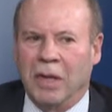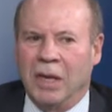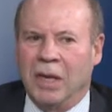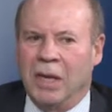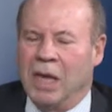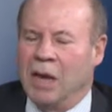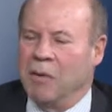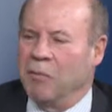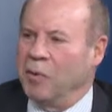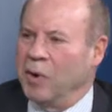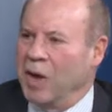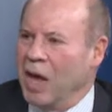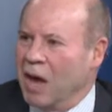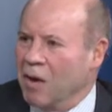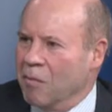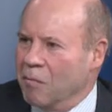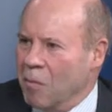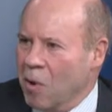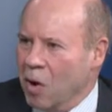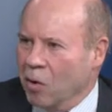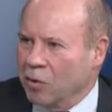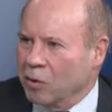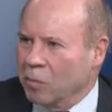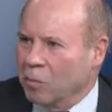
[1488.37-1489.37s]
If we have
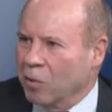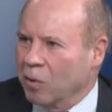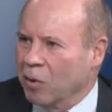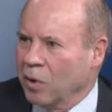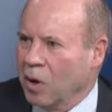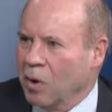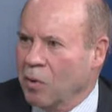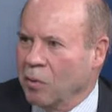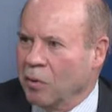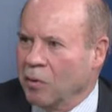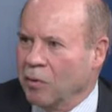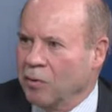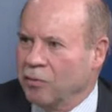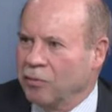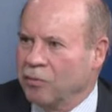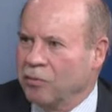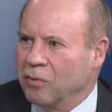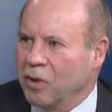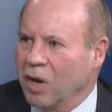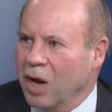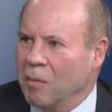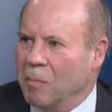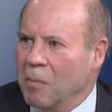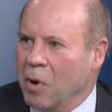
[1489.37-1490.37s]
multiple owners,
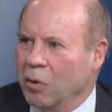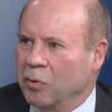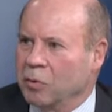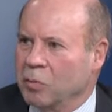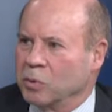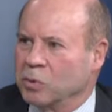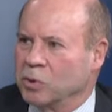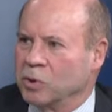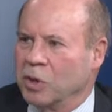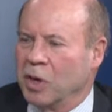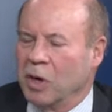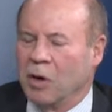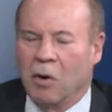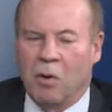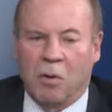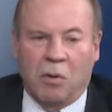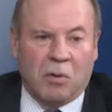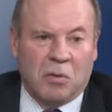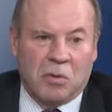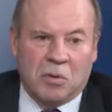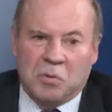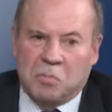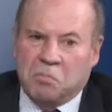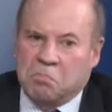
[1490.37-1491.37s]
multiple
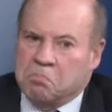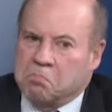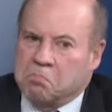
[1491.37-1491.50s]
shareholders,